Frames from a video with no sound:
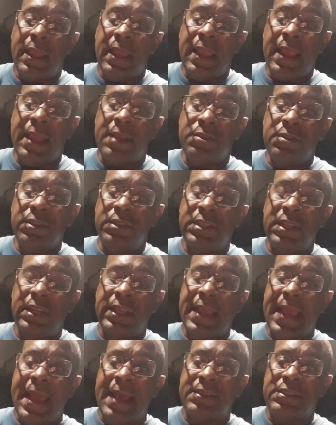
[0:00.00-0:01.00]
and you see the
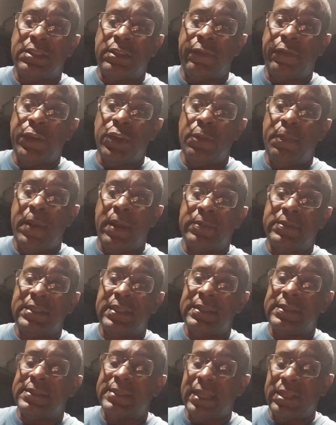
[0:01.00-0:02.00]
guys at the fuel pumps
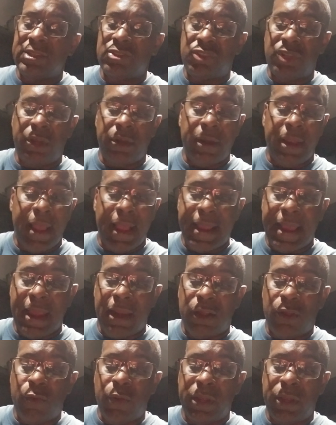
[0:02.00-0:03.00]
and say, sir, I got
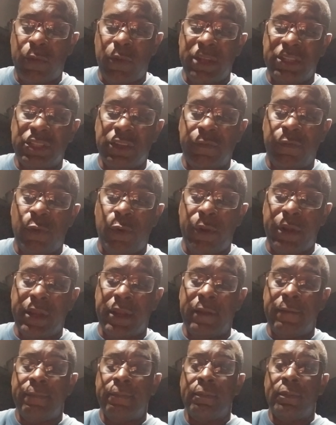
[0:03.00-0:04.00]
a quick question for
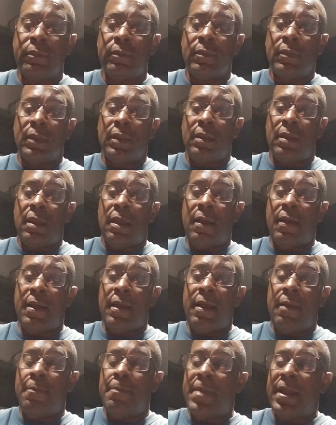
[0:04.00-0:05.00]
you.
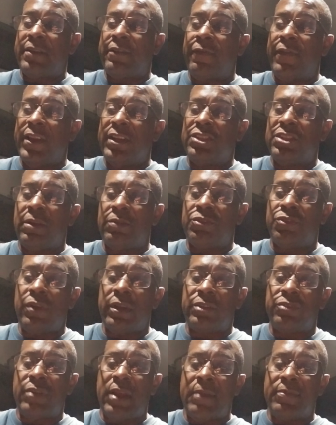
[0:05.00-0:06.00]
I'm about to finish up
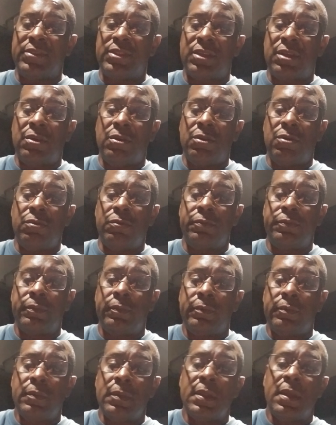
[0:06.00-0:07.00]
truck driving school.
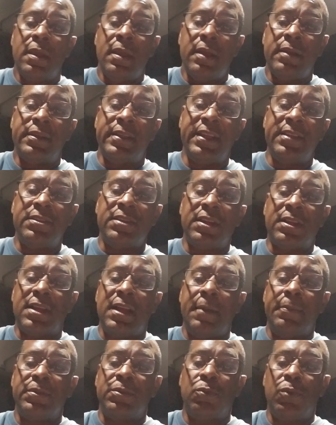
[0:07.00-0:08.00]
These are the
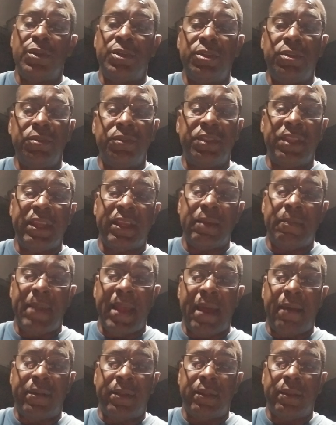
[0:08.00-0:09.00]
companies. What do you think
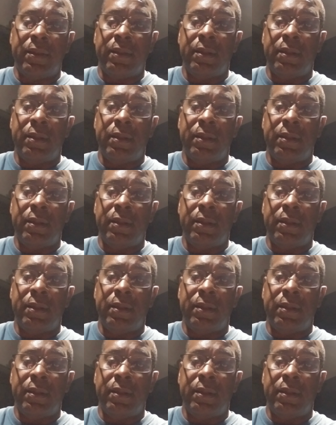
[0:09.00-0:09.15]
about it?